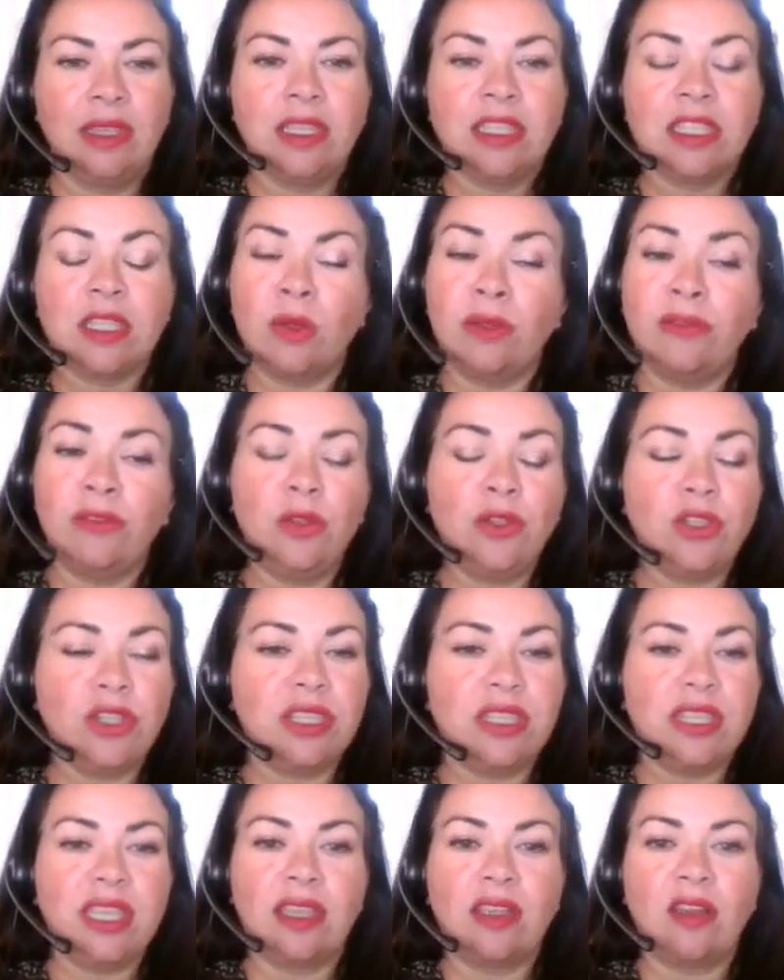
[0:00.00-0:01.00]
So if you
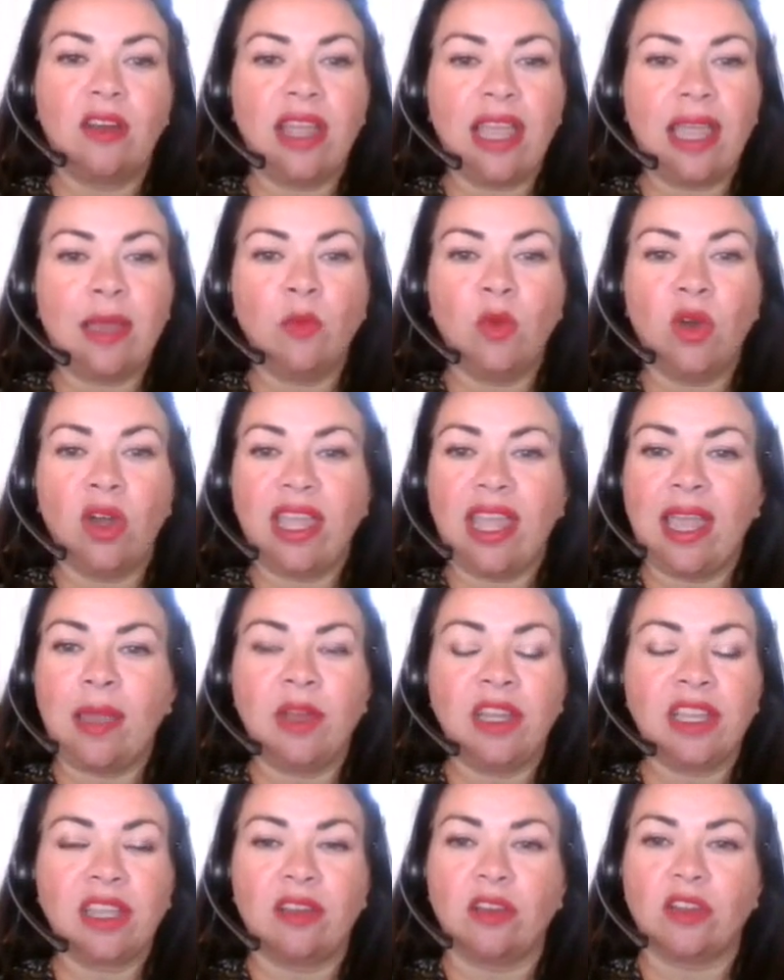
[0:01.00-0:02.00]
just think I am what I am,
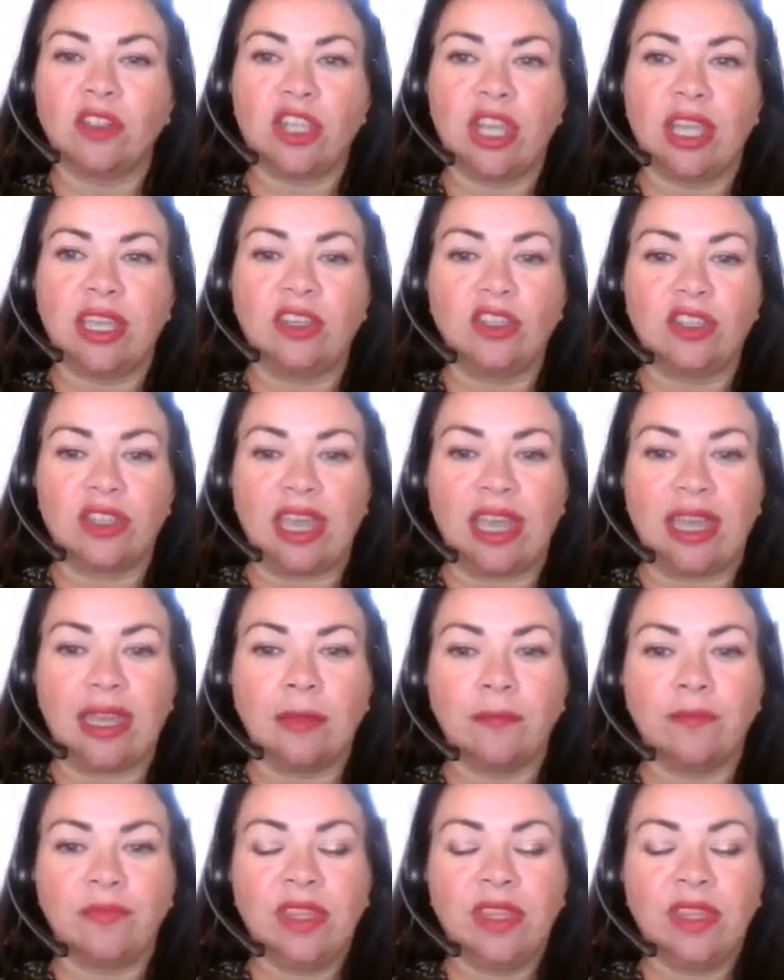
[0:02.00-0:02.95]
I can't change that,